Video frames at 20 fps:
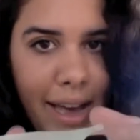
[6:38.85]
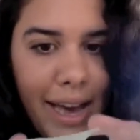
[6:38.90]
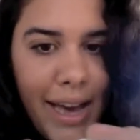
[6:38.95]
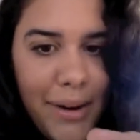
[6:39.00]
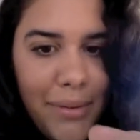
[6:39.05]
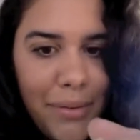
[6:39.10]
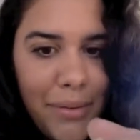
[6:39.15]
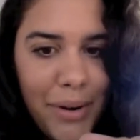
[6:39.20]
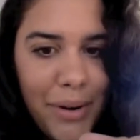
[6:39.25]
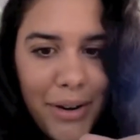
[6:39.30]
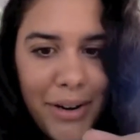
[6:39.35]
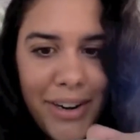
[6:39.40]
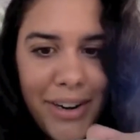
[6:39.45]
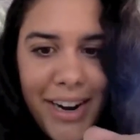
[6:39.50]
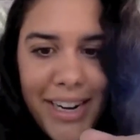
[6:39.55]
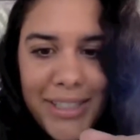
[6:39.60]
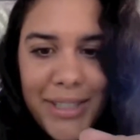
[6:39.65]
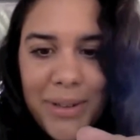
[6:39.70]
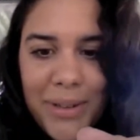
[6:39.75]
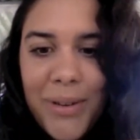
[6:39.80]
had when we were in
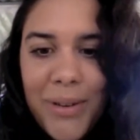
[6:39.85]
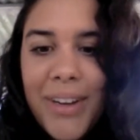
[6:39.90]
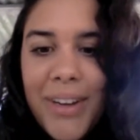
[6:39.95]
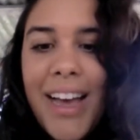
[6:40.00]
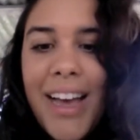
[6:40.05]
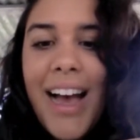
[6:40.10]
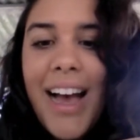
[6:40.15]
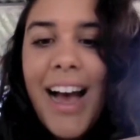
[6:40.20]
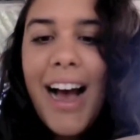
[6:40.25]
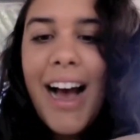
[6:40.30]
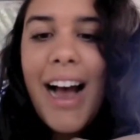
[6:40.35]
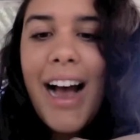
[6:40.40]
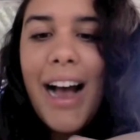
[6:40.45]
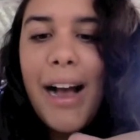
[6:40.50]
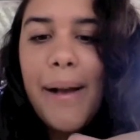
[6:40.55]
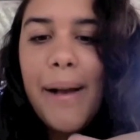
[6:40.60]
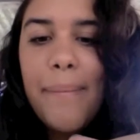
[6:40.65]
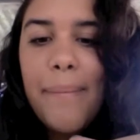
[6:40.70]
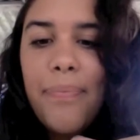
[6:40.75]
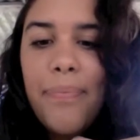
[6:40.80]
high school.
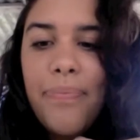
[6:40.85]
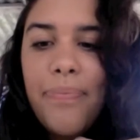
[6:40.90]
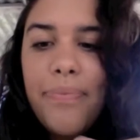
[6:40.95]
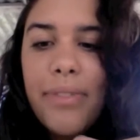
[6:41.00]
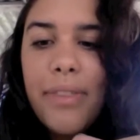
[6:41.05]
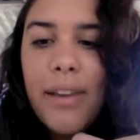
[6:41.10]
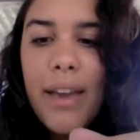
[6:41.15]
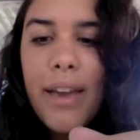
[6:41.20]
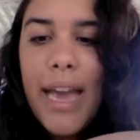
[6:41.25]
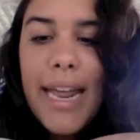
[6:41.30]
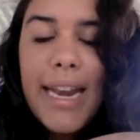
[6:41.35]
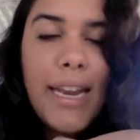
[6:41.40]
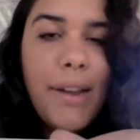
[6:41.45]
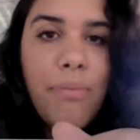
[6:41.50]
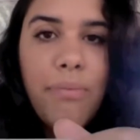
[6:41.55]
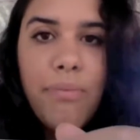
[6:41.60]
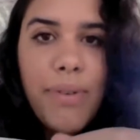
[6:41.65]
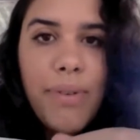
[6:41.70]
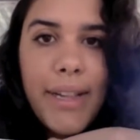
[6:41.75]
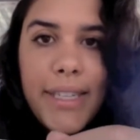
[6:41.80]

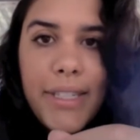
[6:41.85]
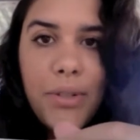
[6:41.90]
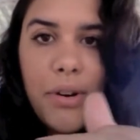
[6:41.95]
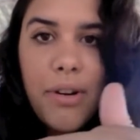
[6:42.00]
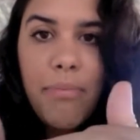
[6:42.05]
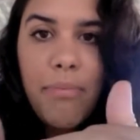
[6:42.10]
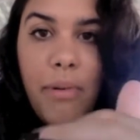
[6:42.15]
Any really sort of